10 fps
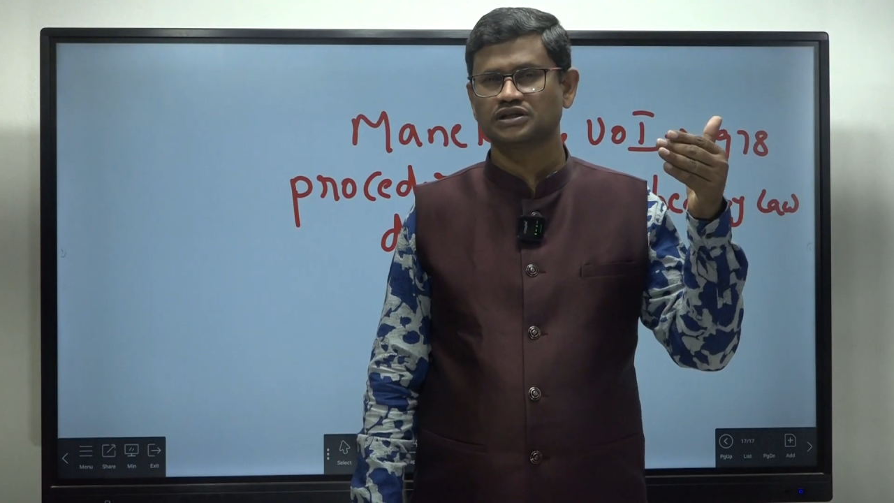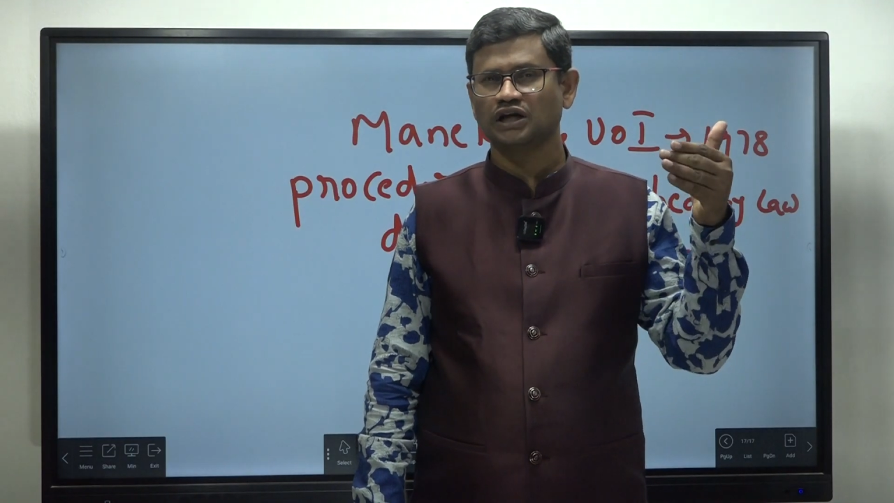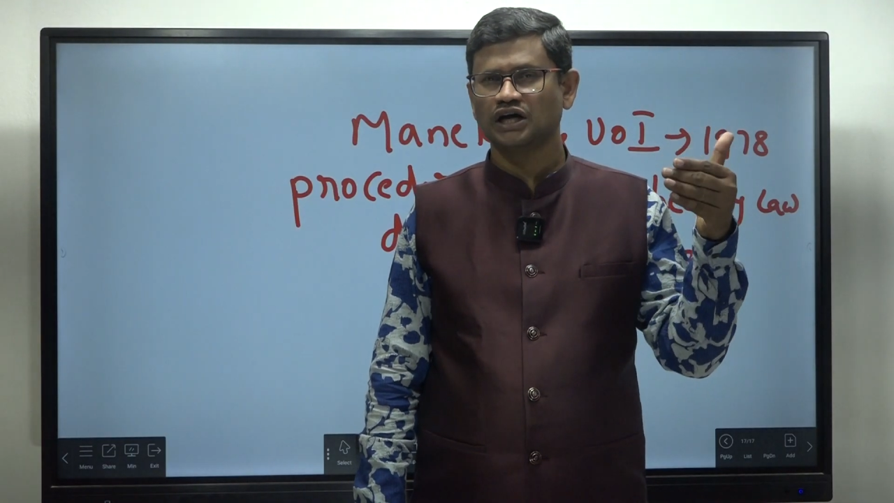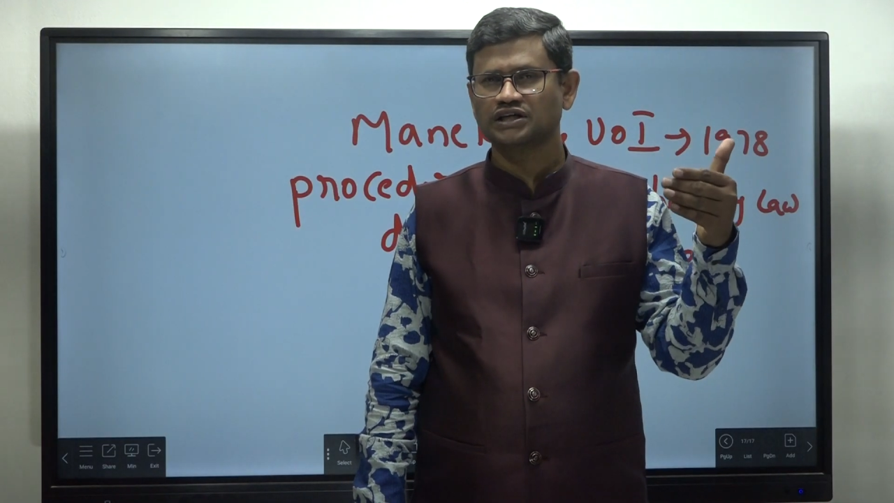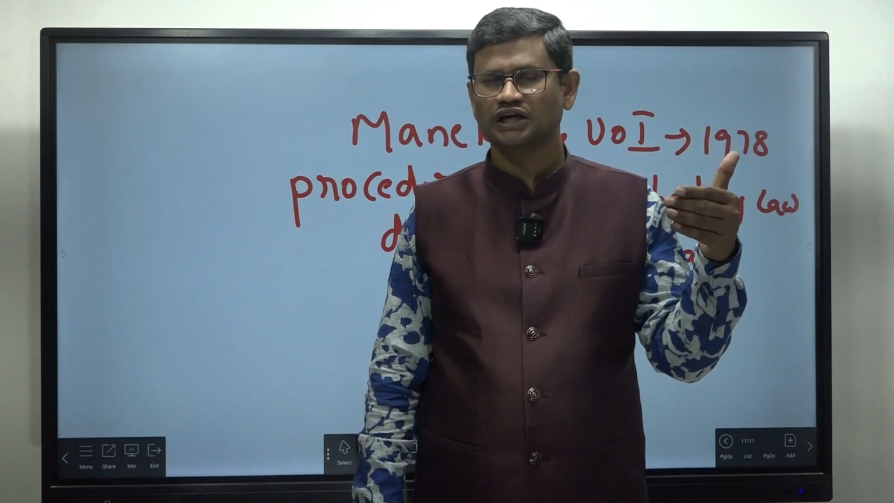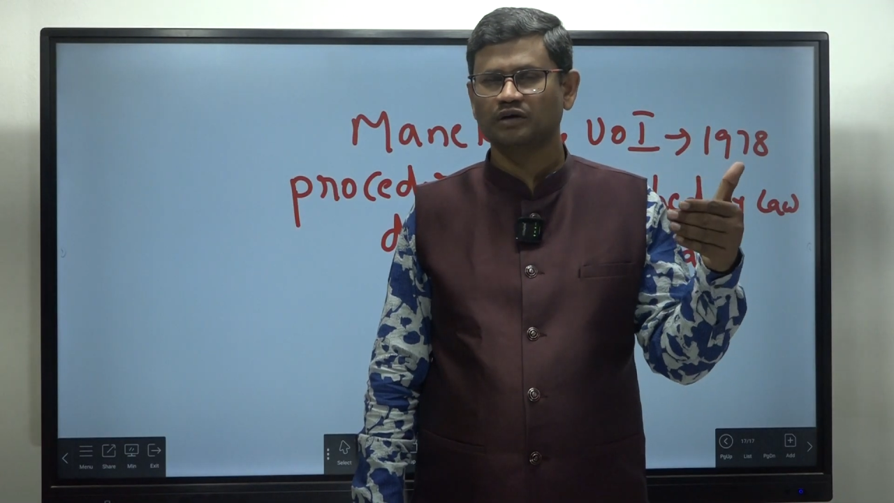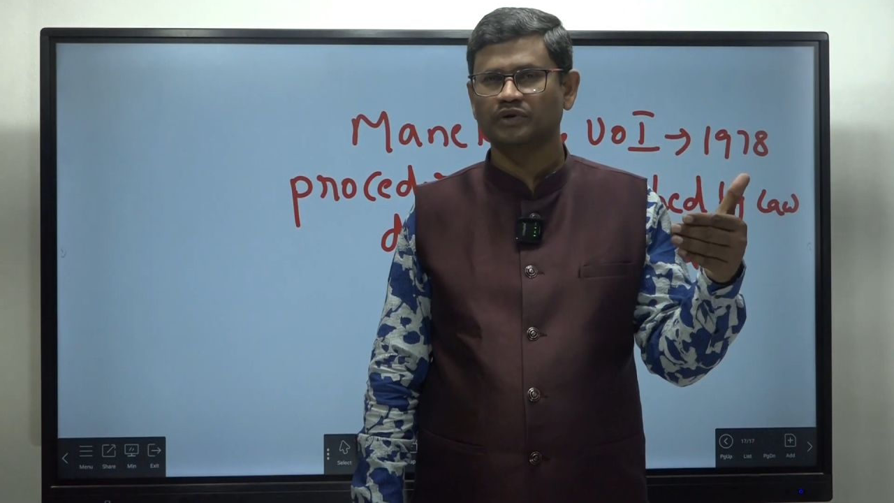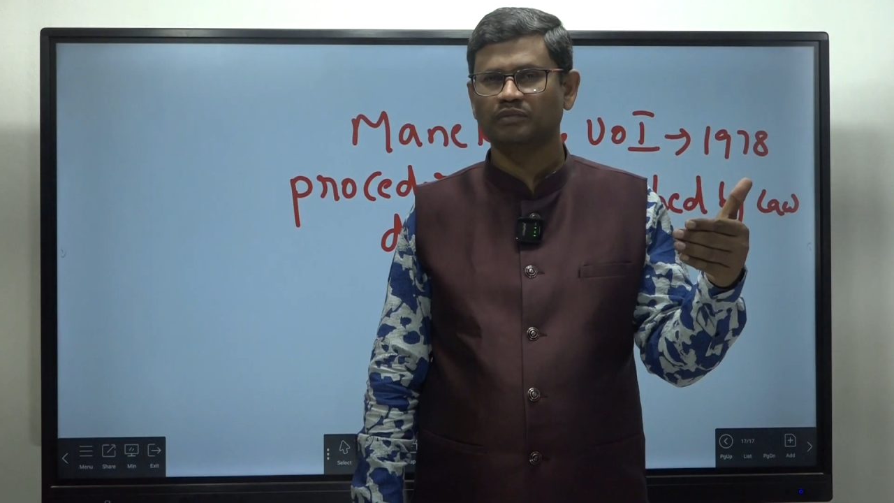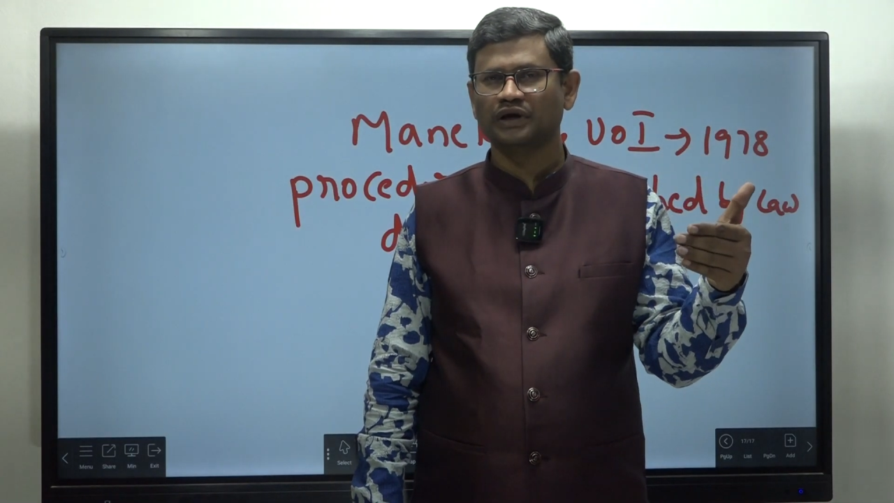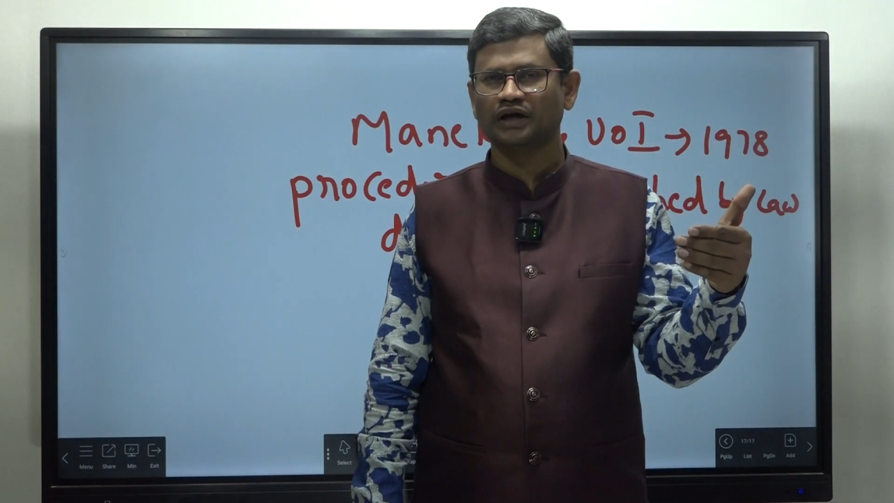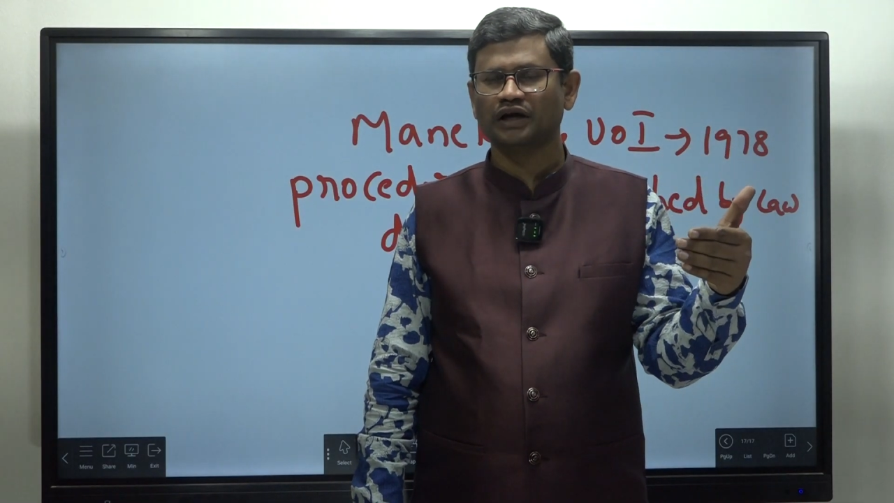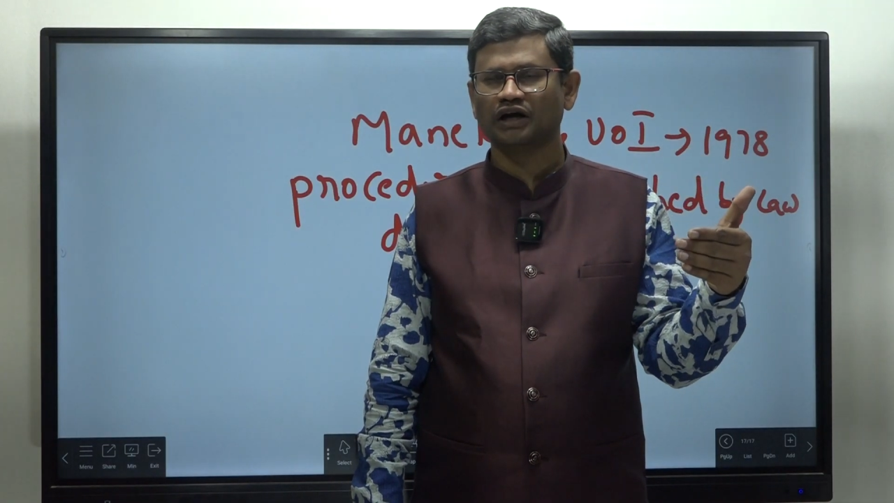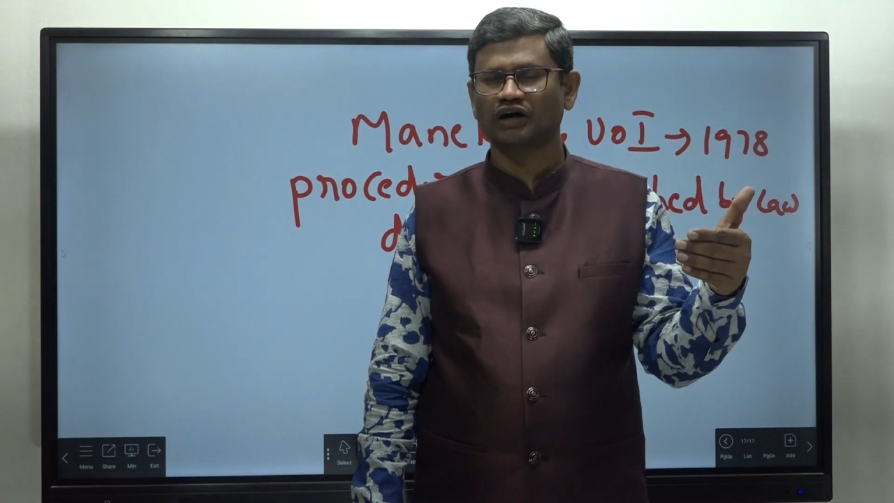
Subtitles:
law shall be made